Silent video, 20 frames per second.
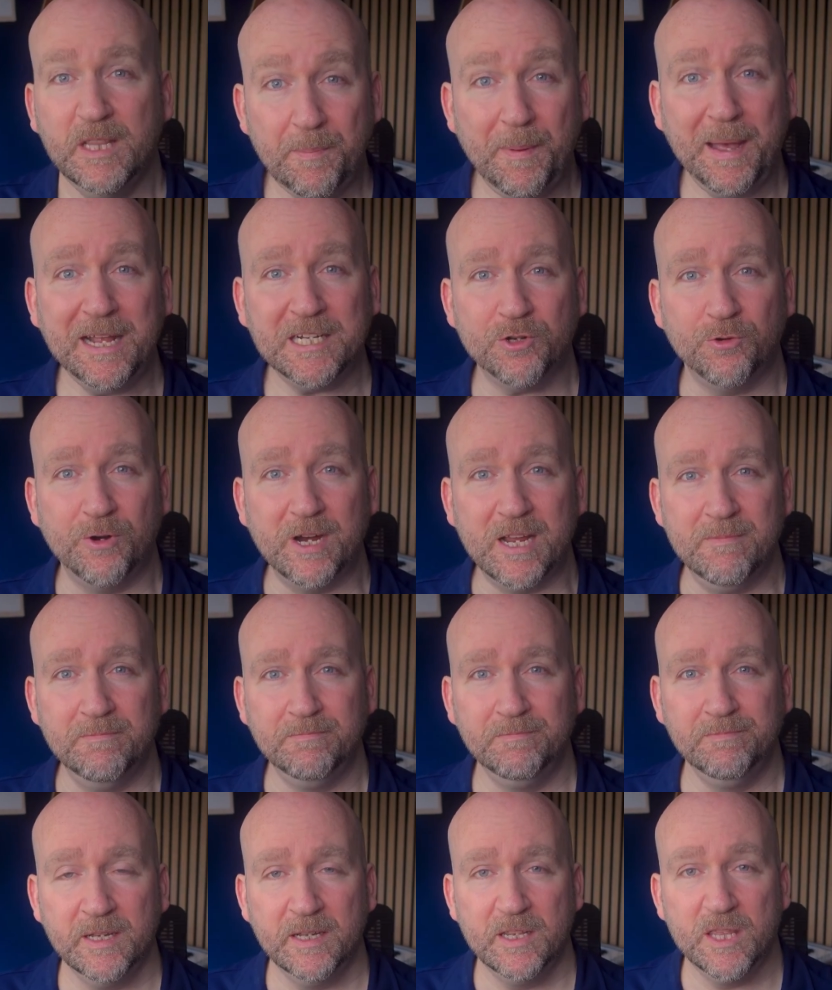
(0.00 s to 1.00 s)
The battery.
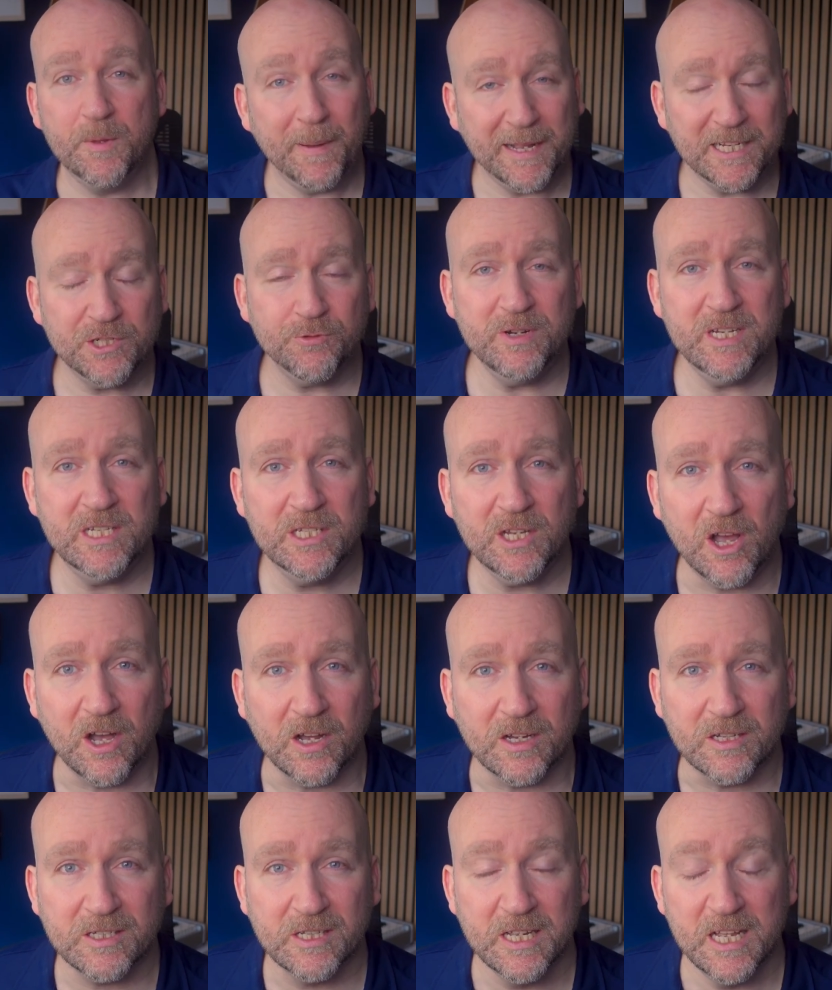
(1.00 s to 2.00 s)
The battery
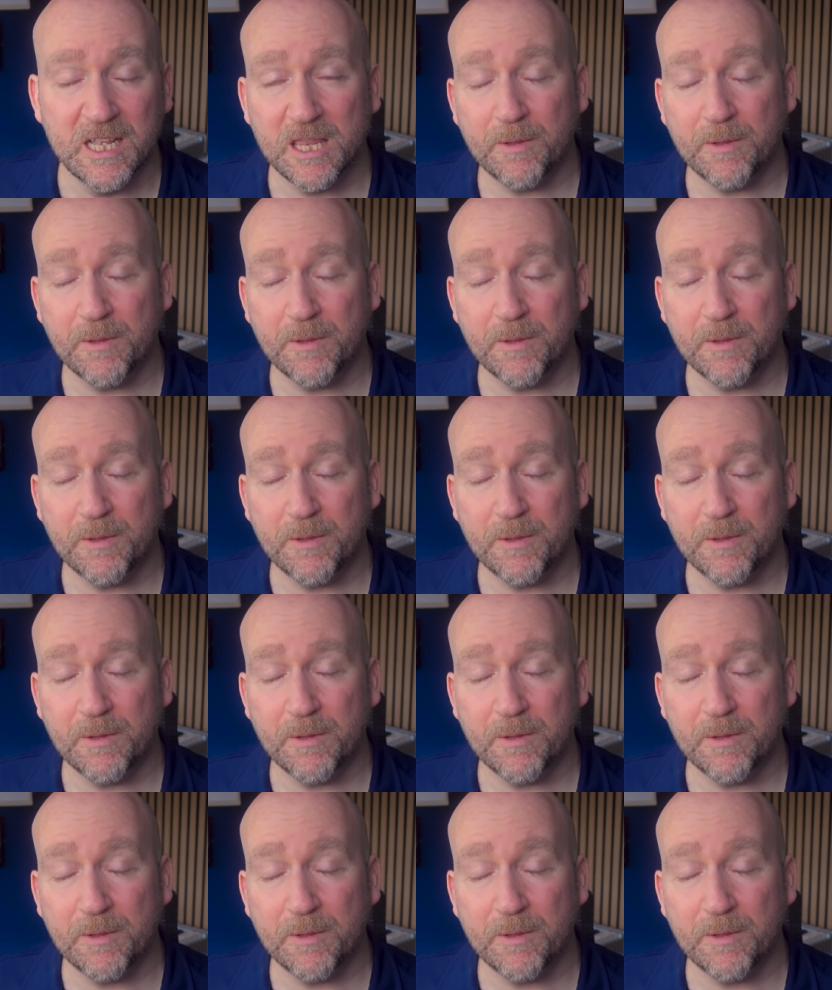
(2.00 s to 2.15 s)
sucks.